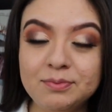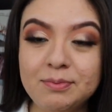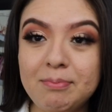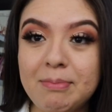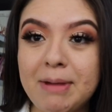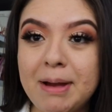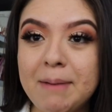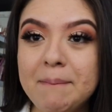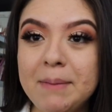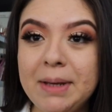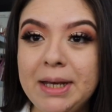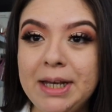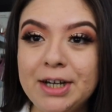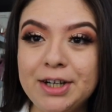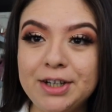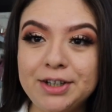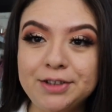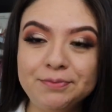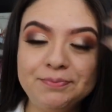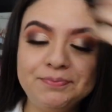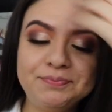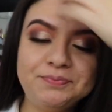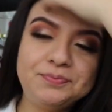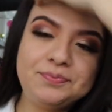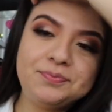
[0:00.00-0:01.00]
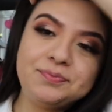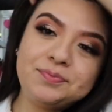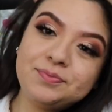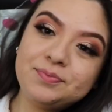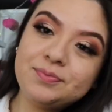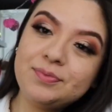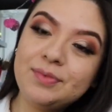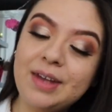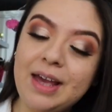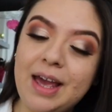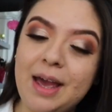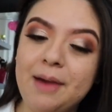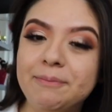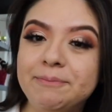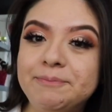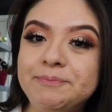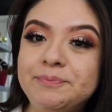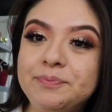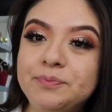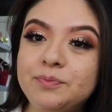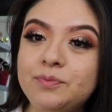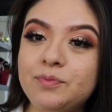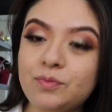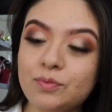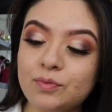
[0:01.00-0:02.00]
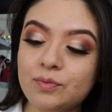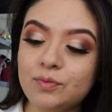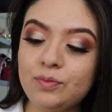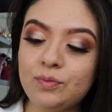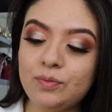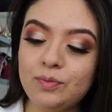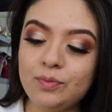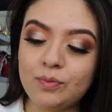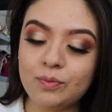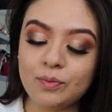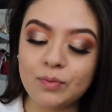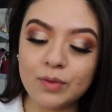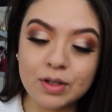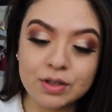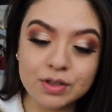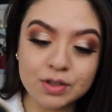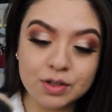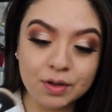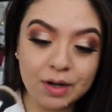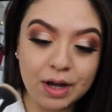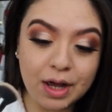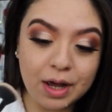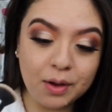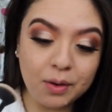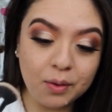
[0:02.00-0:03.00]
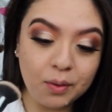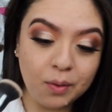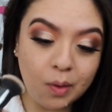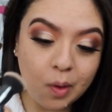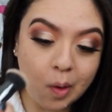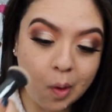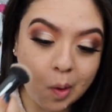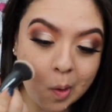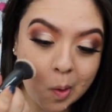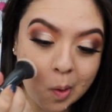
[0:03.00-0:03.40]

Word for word: my mirror. Okay. So now